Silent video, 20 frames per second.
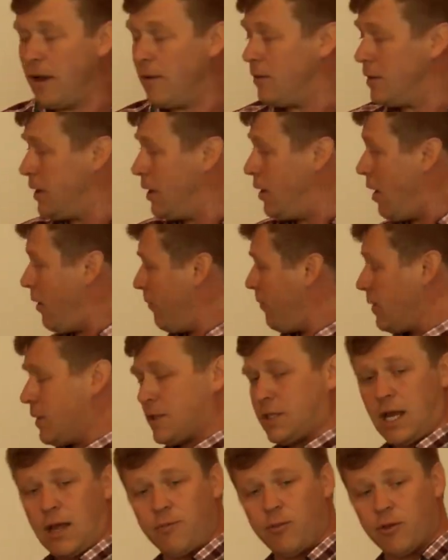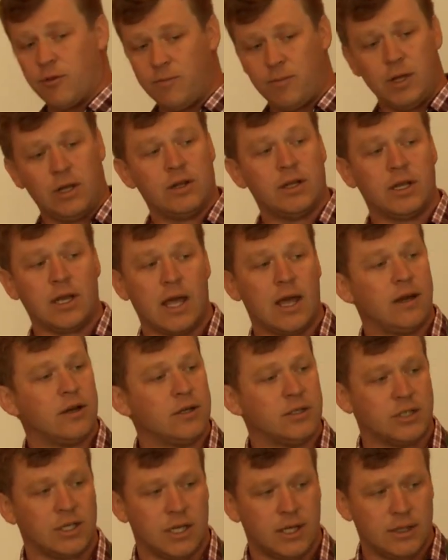uh, you know, for example, the building
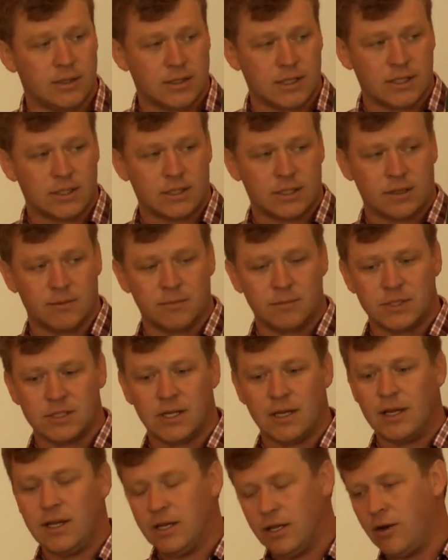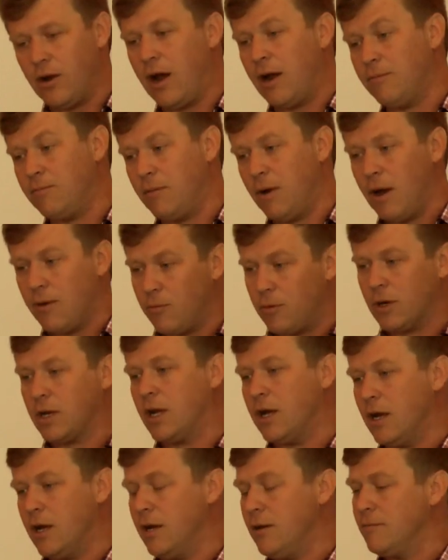energy systems, you know, I, I, work
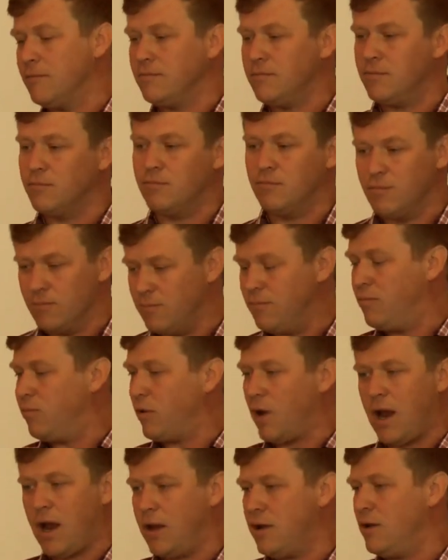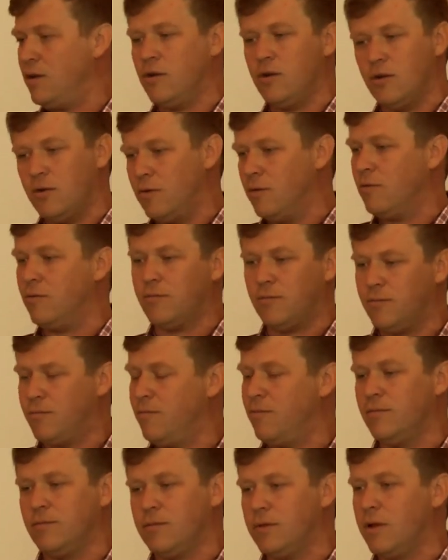in a brand new,
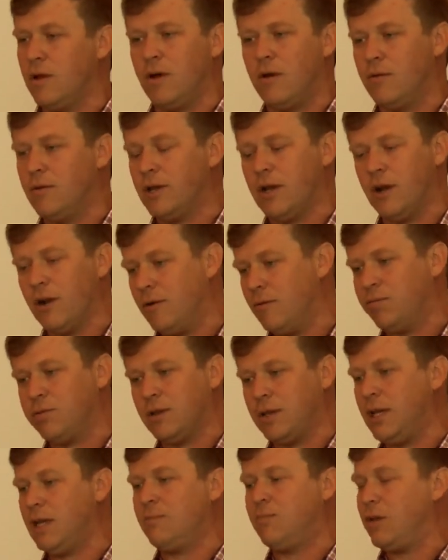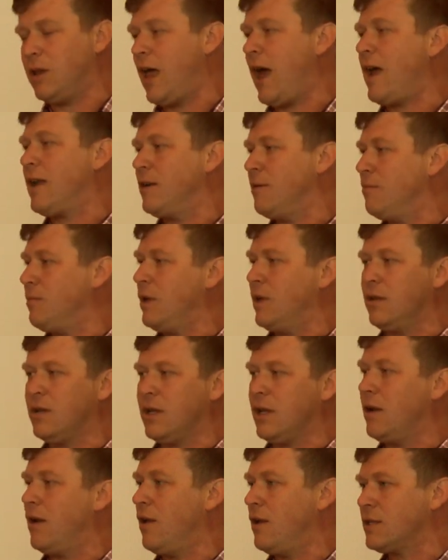low, you know, LEED platinum
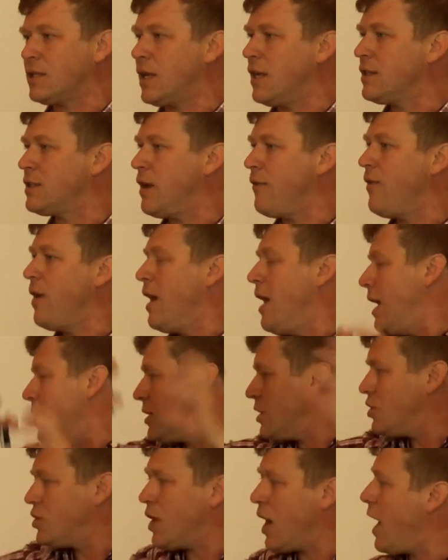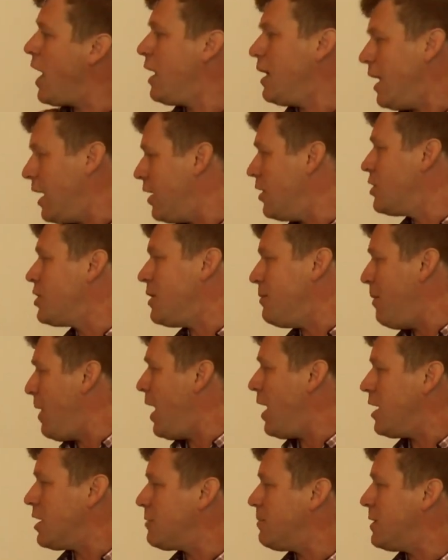building and all this kind of stuff. has a giant energy
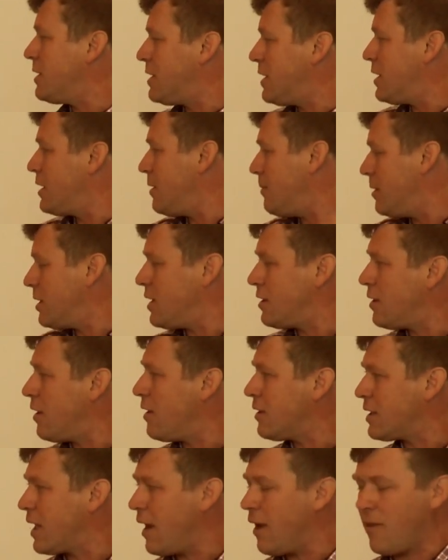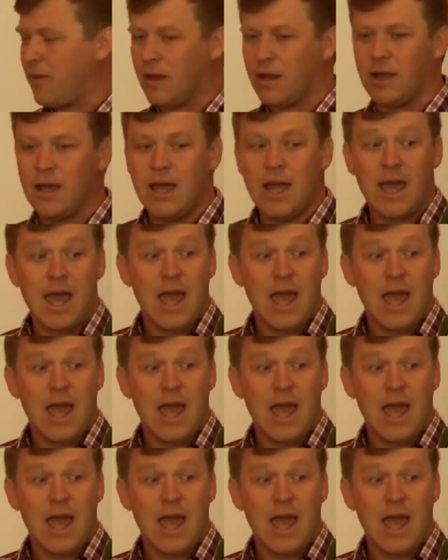management system that does all this kind of thing.